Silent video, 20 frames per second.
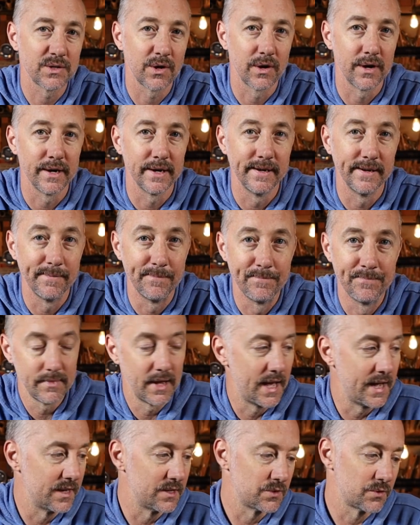got it in it,
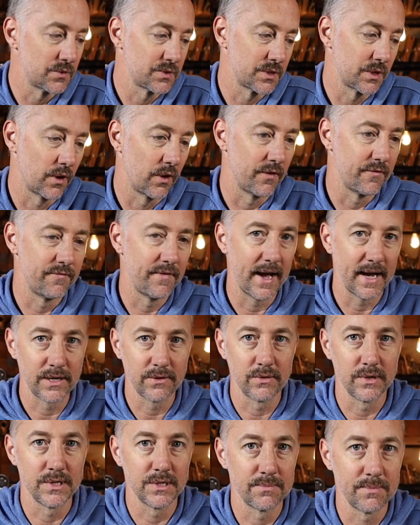and it's also got
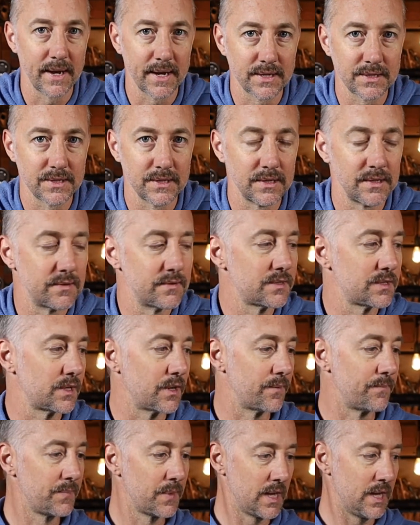factory specs in it.
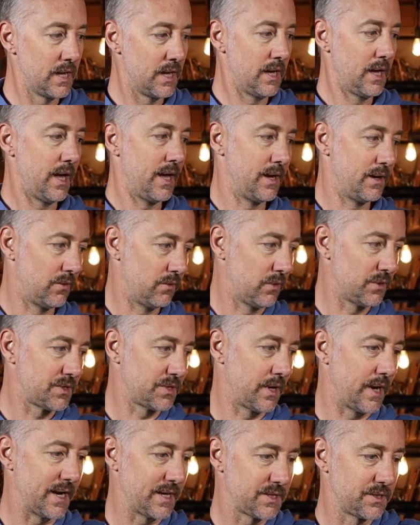So, and
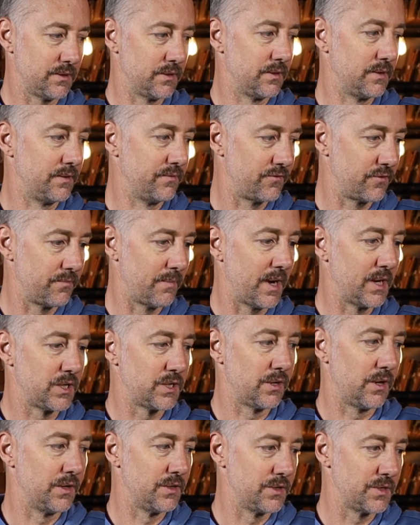also excellent
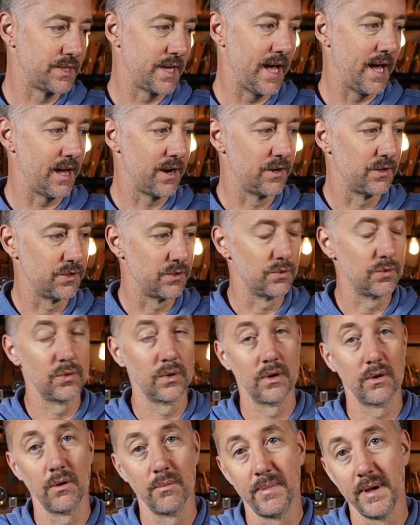information on just how to do
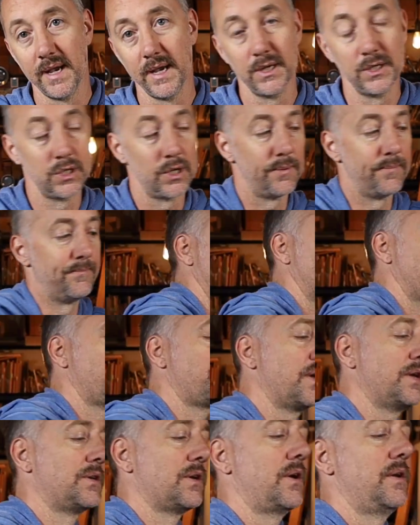a repair job. If
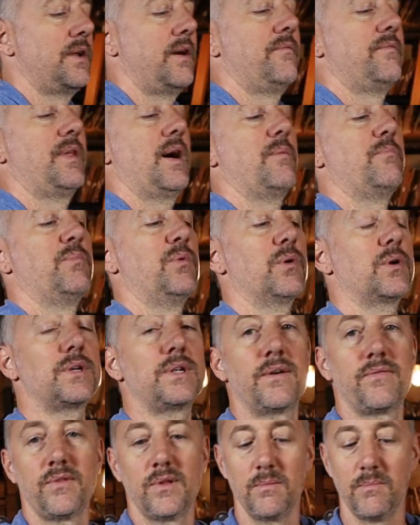they don't have that book,
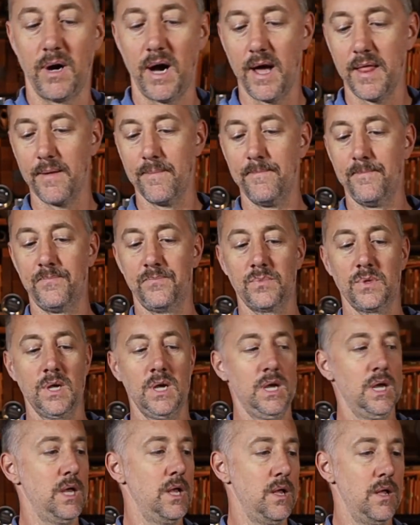definitely buy them.
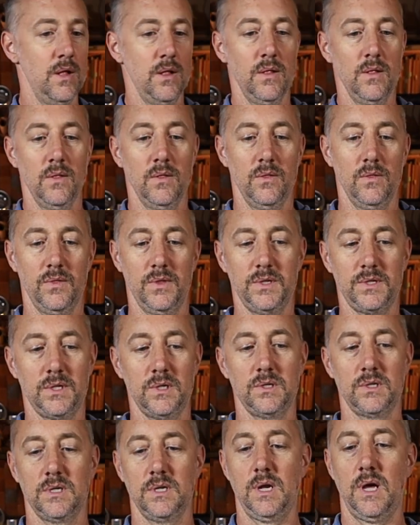This
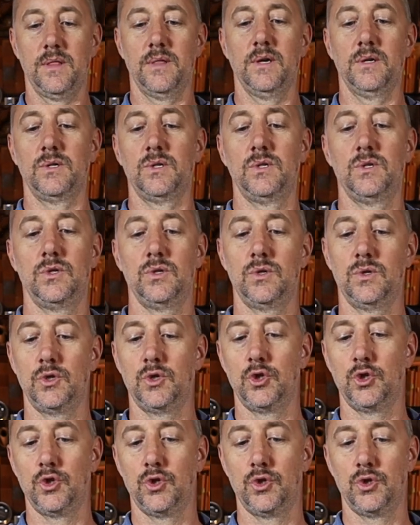is another
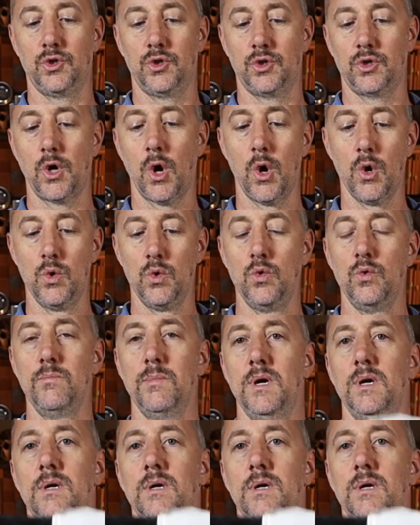tome.